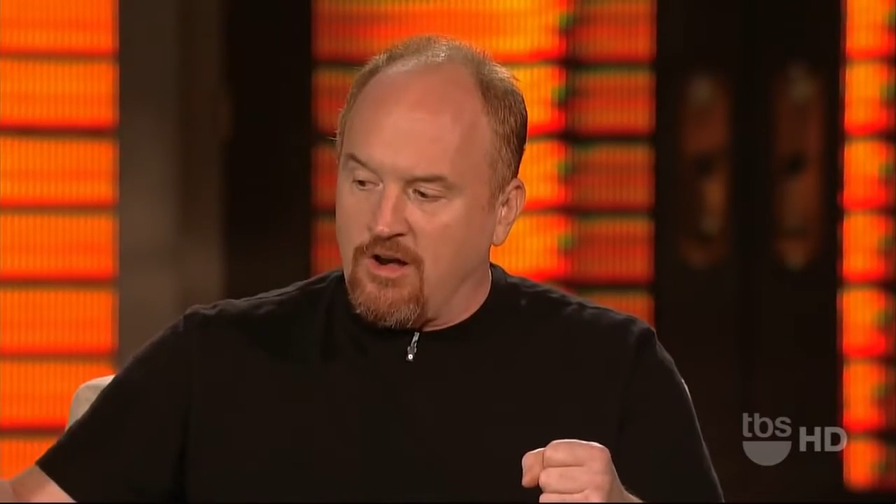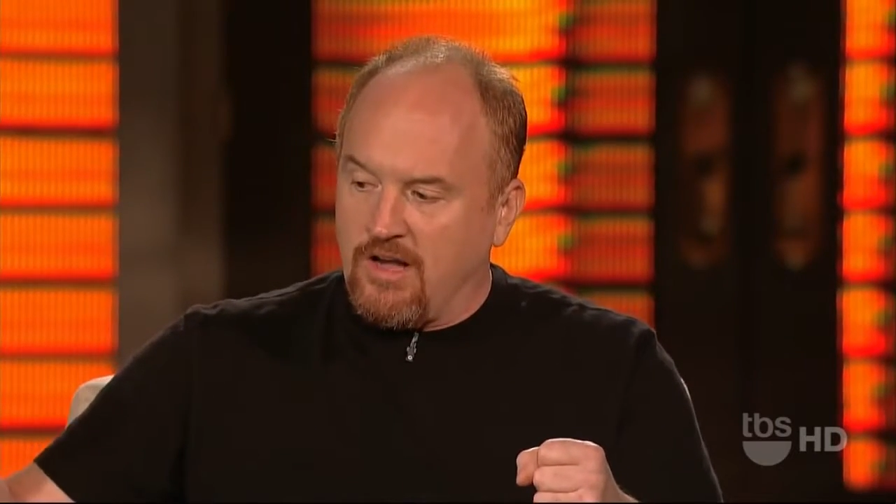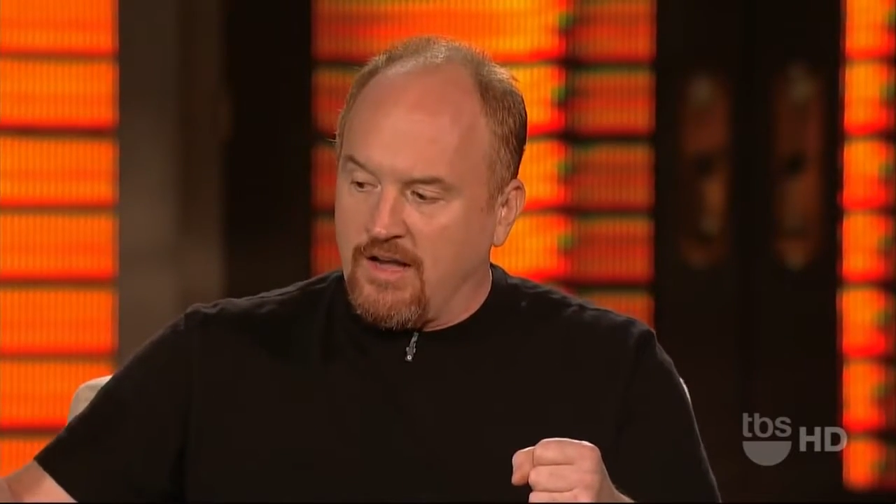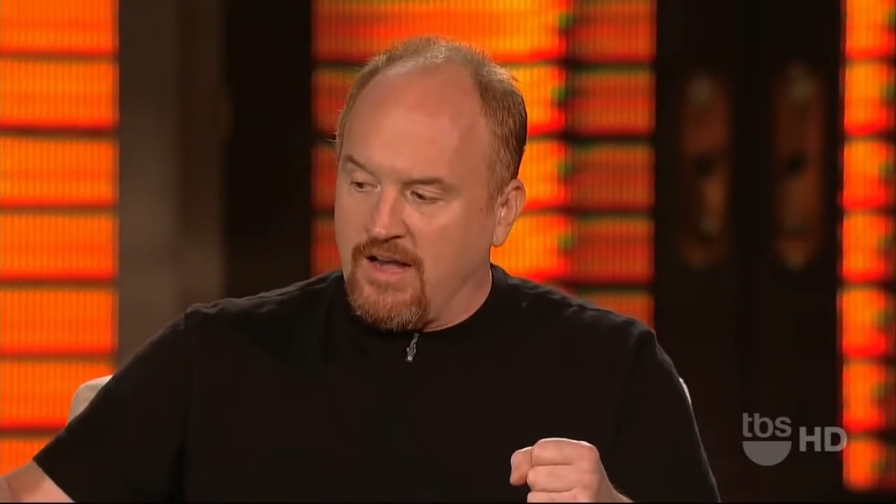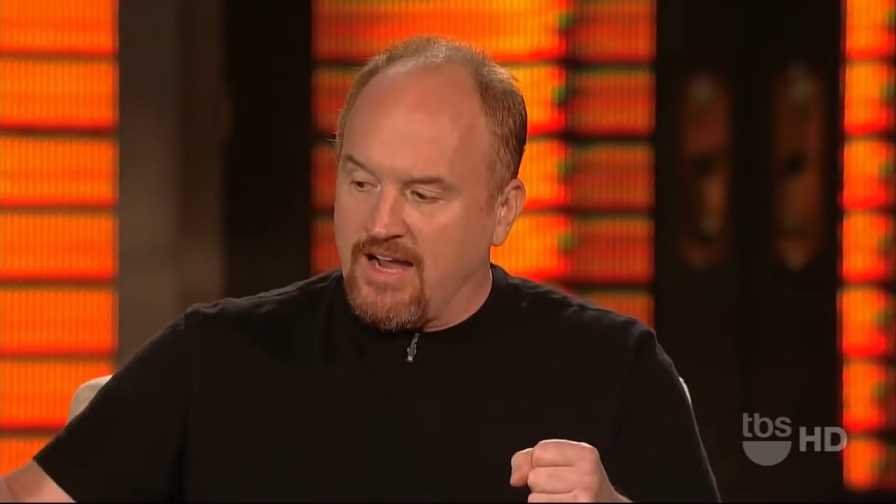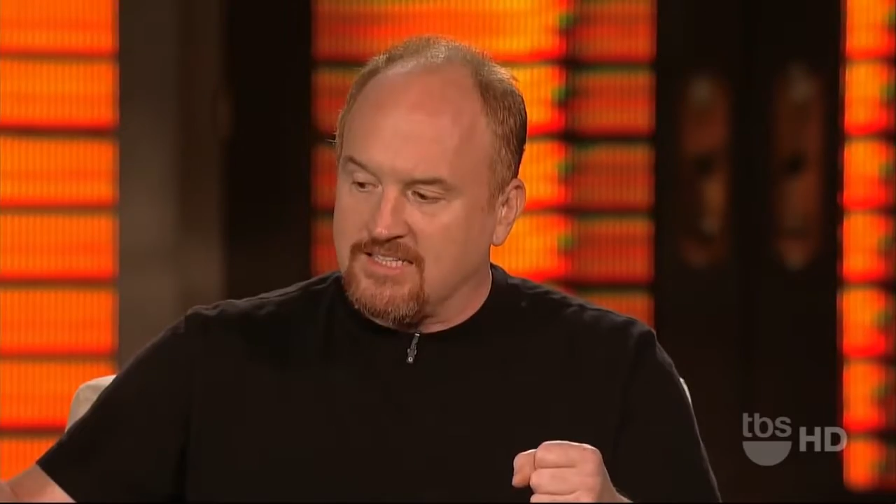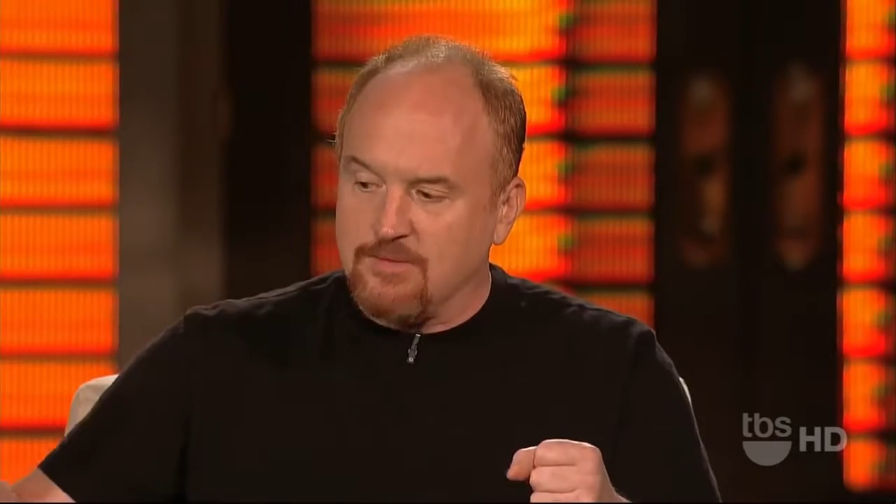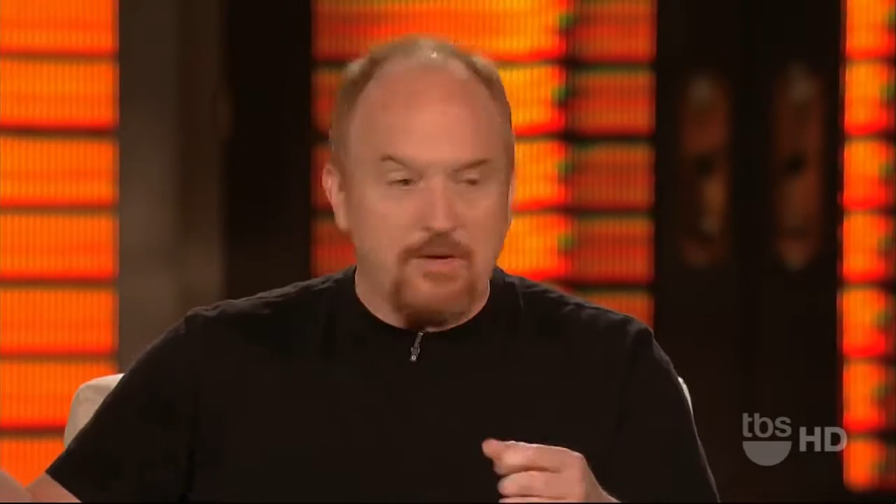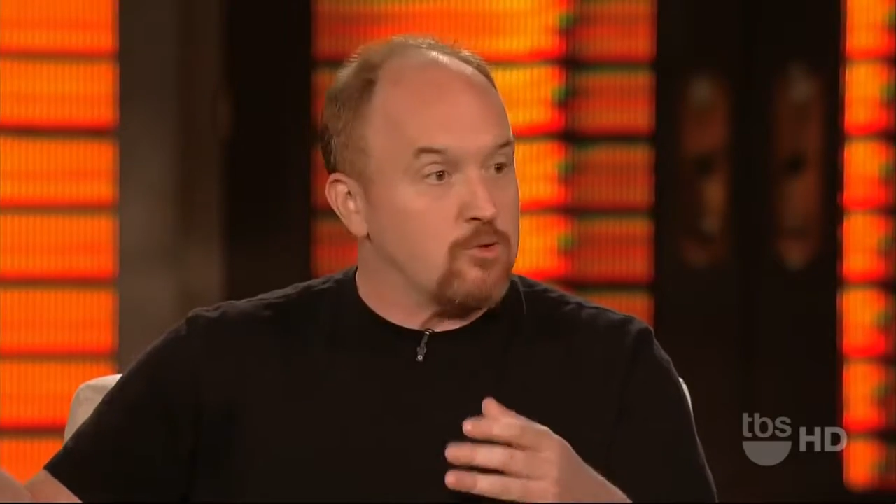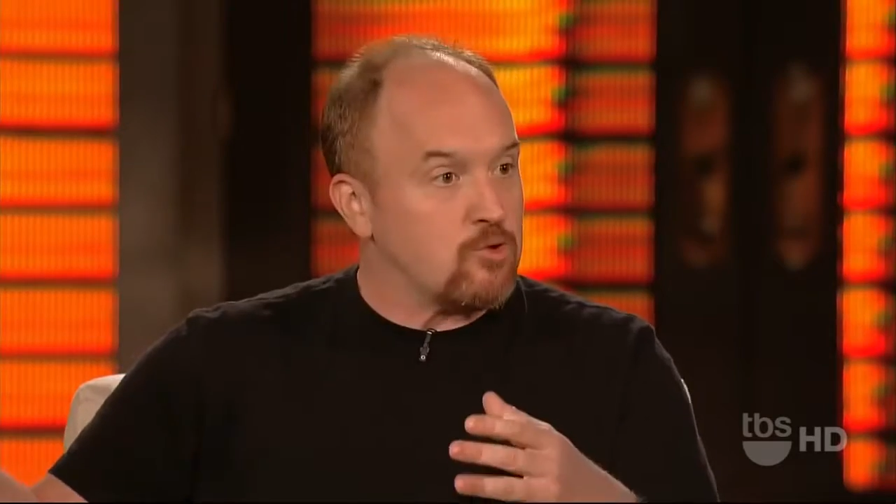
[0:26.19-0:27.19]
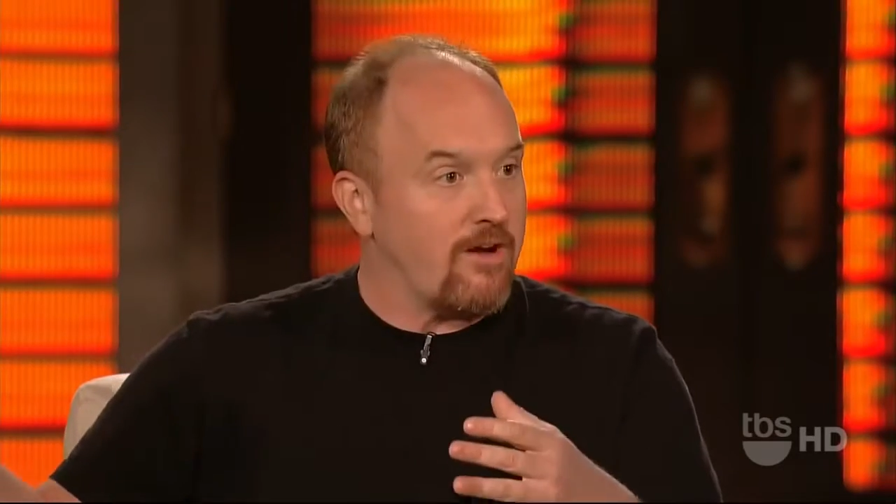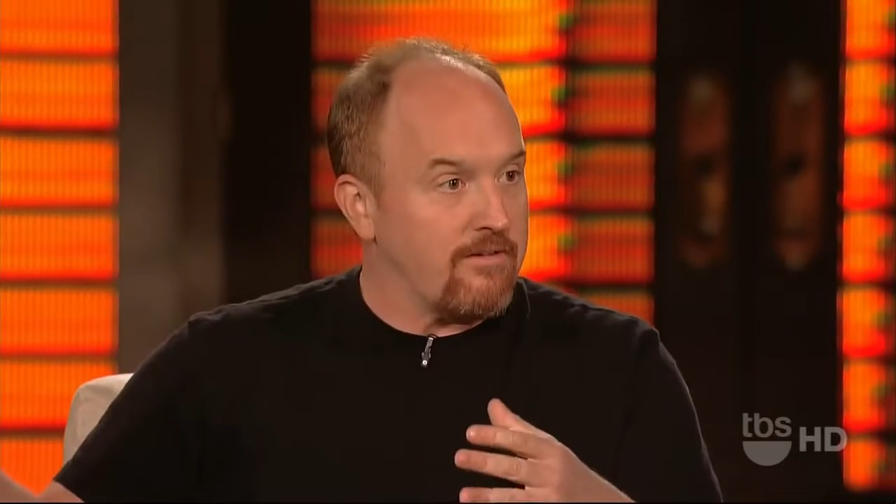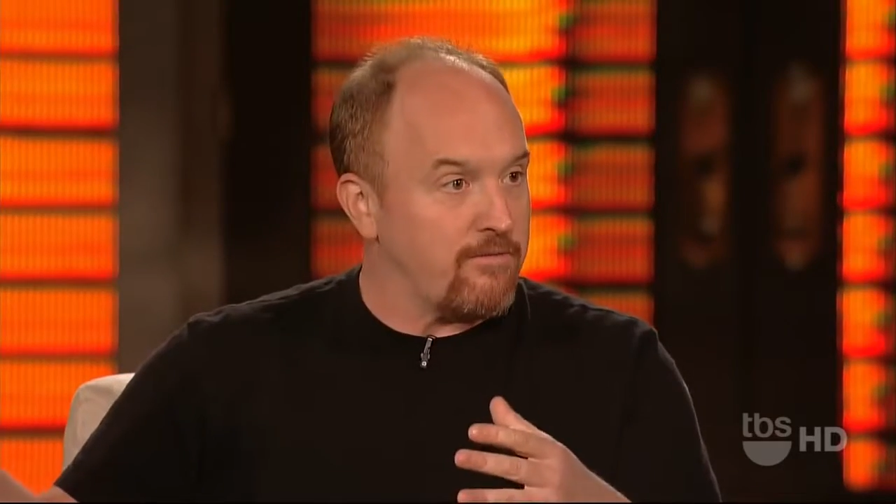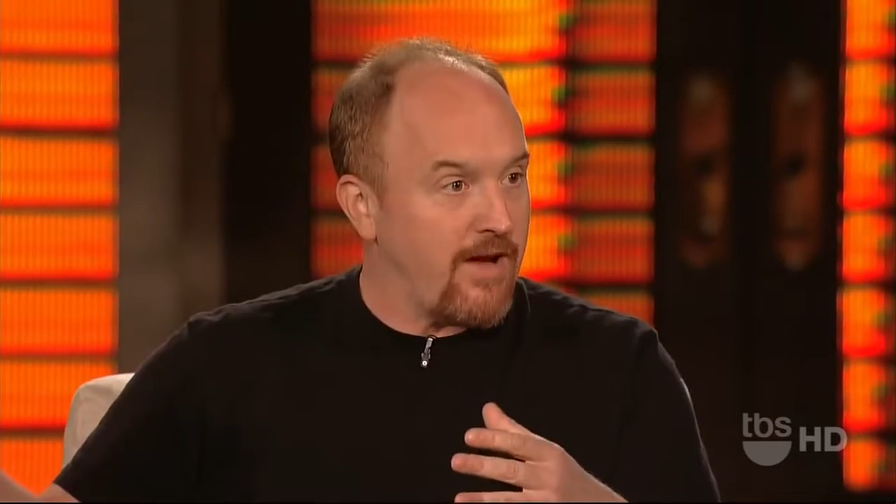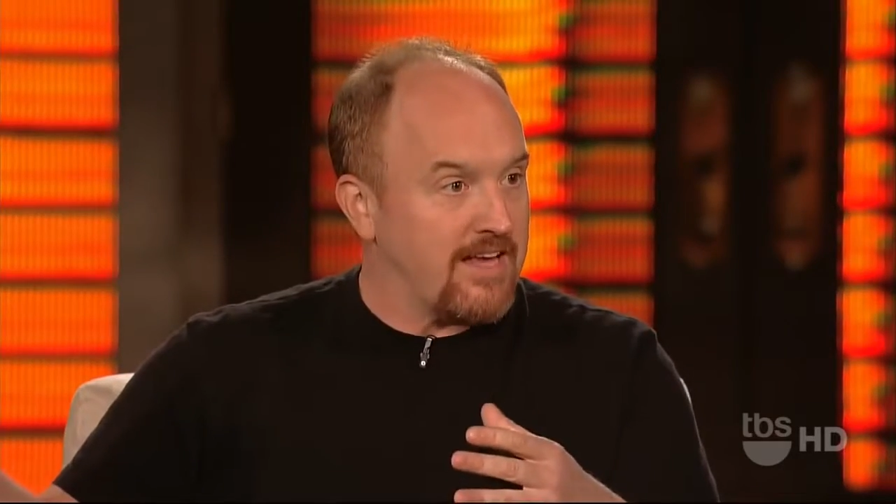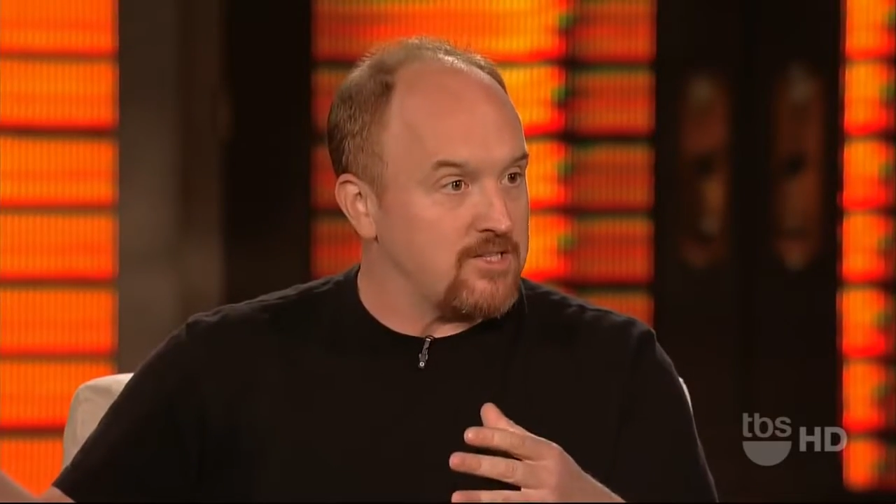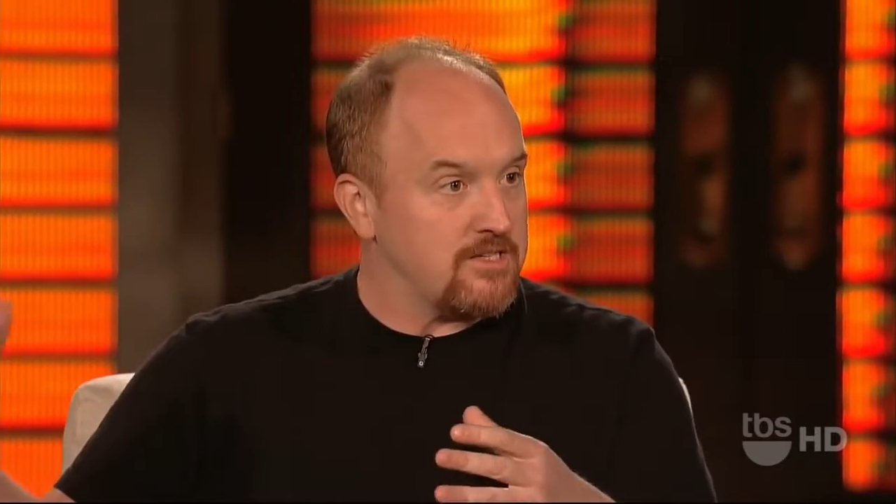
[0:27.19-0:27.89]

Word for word: next to me who's driving fast.